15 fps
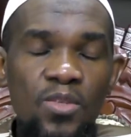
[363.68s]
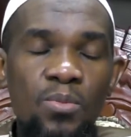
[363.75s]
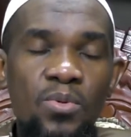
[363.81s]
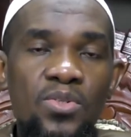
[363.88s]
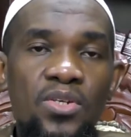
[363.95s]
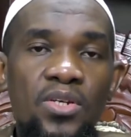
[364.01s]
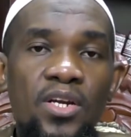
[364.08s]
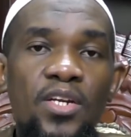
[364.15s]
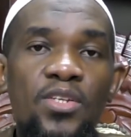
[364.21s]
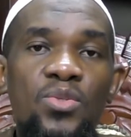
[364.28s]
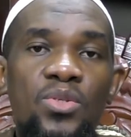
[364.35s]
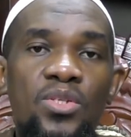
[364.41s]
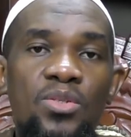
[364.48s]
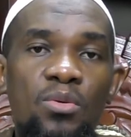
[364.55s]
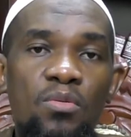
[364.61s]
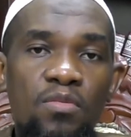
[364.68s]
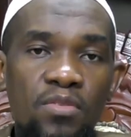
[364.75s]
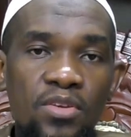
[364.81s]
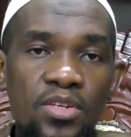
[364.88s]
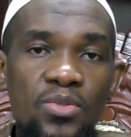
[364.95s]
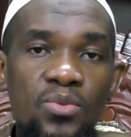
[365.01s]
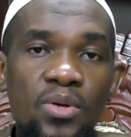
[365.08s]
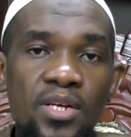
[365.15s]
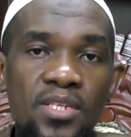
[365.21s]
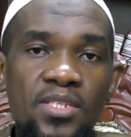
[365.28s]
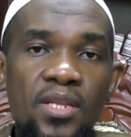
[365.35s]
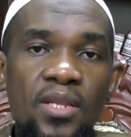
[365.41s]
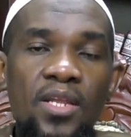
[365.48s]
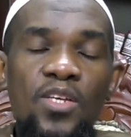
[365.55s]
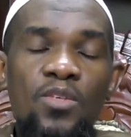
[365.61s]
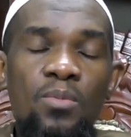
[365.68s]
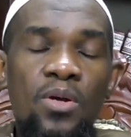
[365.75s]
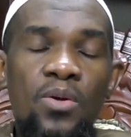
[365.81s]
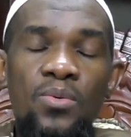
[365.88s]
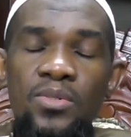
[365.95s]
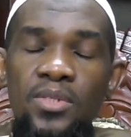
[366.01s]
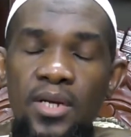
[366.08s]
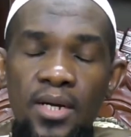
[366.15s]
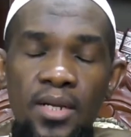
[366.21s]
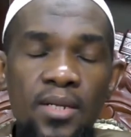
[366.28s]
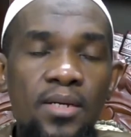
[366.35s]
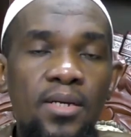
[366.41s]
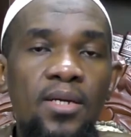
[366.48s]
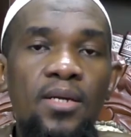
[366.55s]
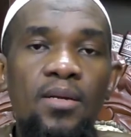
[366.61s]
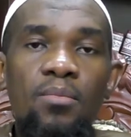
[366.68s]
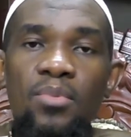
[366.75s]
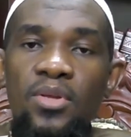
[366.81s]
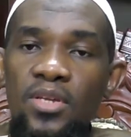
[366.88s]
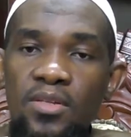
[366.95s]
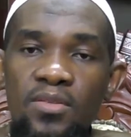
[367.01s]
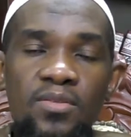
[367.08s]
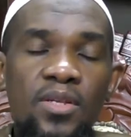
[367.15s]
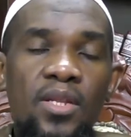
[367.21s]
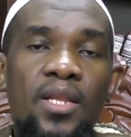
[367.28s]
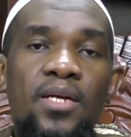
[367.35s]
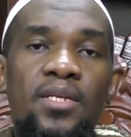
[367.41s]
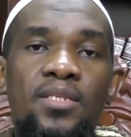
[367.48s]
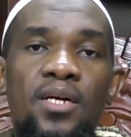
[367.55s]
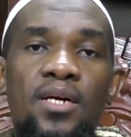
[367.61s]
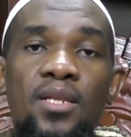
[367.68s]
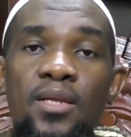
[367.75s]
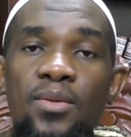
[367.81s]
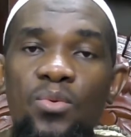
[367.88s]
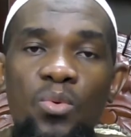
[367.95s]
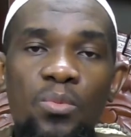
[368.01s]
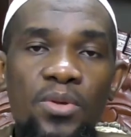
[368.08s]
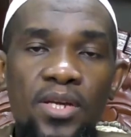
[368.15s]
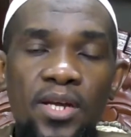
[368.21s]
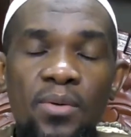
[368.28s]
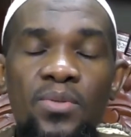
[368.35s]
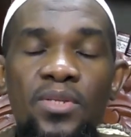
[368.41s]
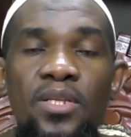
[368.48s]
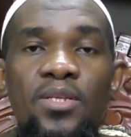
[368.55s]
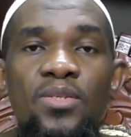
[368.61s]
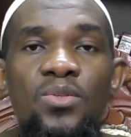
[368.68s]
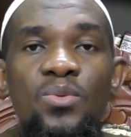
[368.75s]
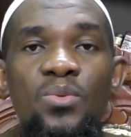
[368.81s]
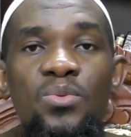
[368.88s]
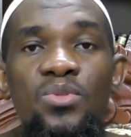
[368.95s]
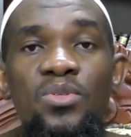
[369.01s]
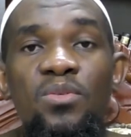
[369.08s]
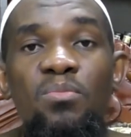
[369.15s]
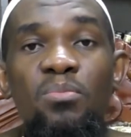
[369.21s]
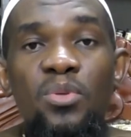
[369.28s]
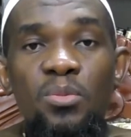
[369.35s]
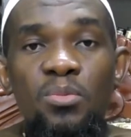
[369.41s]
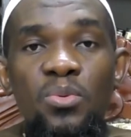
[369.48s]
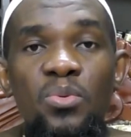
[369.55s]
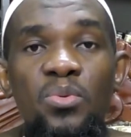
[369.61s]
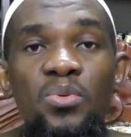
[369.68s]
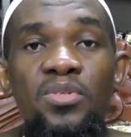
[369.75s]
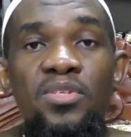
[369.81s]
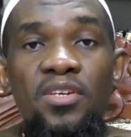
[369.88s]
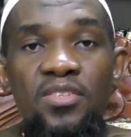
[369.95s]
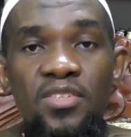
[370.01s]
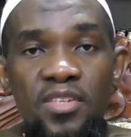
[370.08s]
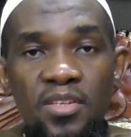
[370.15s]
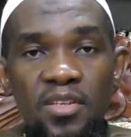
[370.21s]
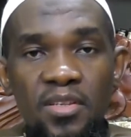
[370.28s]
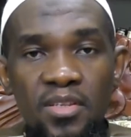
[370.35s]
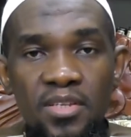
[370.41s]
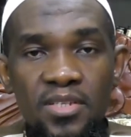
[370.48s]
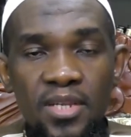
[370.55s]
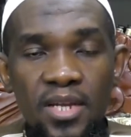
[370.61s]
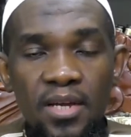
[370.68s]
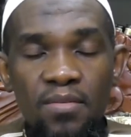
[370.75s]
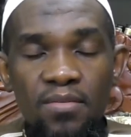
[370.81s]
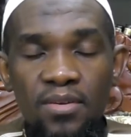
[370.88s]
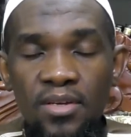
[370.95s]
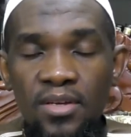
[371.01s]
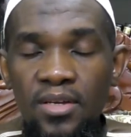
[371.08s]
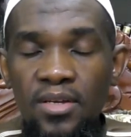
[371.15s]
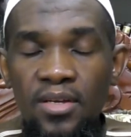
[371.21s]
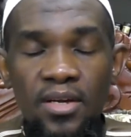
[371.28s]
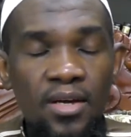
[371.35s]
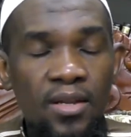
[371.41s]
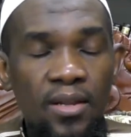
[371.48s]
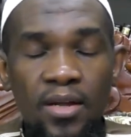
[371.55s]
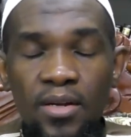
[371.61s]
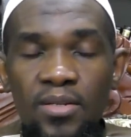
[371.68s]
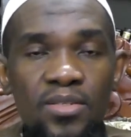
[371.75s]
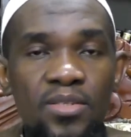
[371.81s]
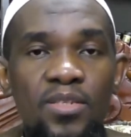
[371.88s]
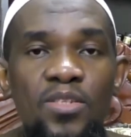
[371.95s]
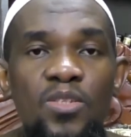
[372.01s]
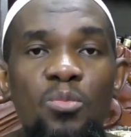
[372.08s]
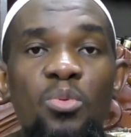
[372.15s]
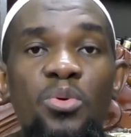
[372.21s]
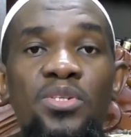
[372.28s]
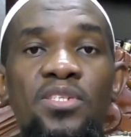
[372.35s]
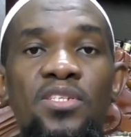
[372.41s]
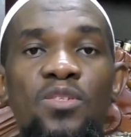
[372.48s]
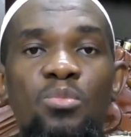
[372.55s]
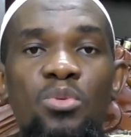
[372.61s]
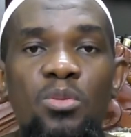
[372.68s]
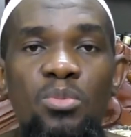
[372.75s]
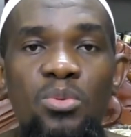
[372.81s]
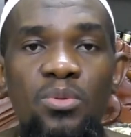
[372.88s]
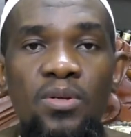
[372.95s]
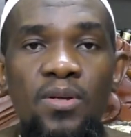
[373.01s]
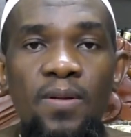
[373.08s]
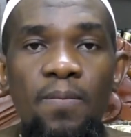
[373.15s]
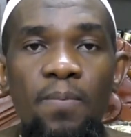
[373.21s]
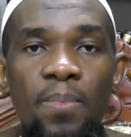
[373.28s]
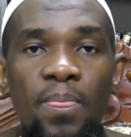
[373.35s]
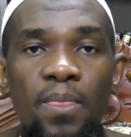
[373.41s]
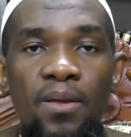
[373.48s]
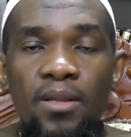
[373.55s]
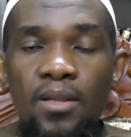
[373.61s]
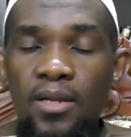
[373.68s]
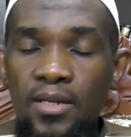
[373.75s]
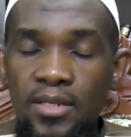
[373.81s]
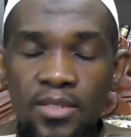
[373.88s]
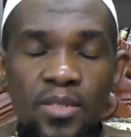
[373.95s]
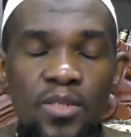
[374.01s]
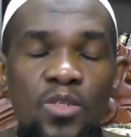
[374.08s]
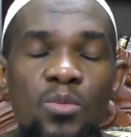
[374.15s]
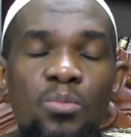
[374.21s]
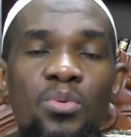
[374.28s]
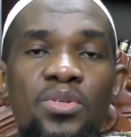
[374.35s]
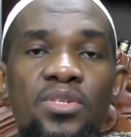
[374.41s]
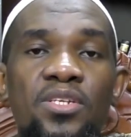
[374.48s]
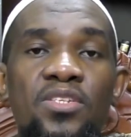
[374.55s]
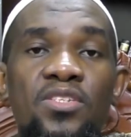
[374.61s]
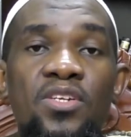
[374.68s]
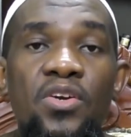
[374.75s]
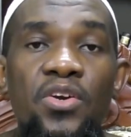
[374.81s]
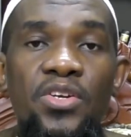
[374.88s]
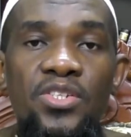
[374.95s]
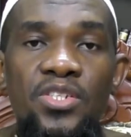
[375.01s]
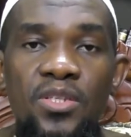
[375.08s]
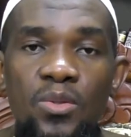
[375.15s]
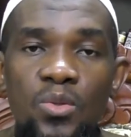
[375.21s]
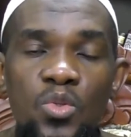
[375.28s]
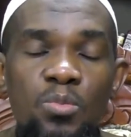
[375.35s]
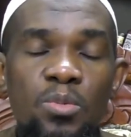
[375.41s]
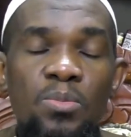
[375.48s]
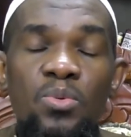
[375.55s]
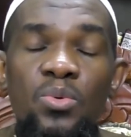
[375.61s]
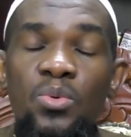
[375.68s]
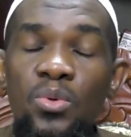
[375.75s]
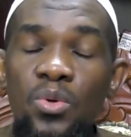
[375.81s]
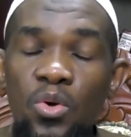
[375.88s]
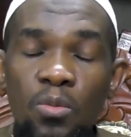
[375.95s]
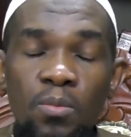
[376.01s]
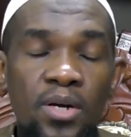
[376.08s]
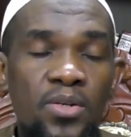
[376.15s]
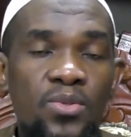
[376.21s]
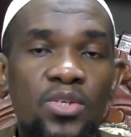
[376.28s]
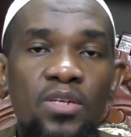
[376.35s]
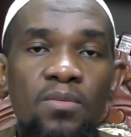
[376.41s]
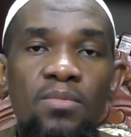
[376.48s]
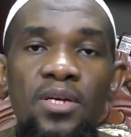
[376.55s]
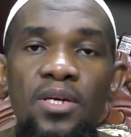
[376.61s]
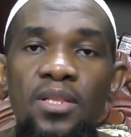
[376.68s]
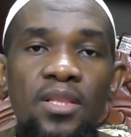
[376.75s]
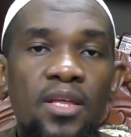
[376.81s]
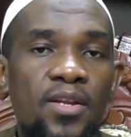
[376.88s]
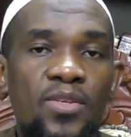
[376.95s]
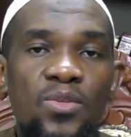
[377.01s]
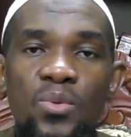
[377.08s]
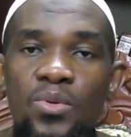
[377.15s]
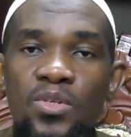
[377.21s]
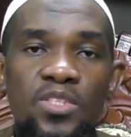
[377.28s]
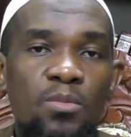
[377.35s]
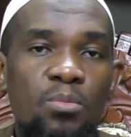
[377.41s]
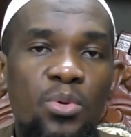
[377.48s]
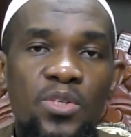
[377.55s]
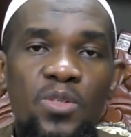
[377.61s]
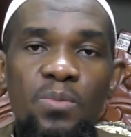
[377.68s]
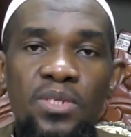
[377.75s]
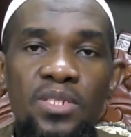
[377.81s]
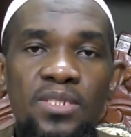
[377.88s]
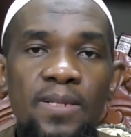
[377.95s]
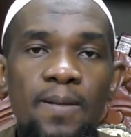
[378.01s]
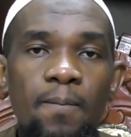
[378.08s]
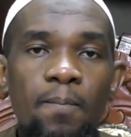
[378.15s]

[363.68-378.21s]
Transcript: SWT grant you the tawfiq to ask Allah subhanahu wa ta'ala, bi-idhnillahi ta'ala, you will be counted as those people who succeed in this life. Allah doesn't disappoint His people. Allah doesn't disappoint His creation. Those people who go back to Him, that is no disappointment.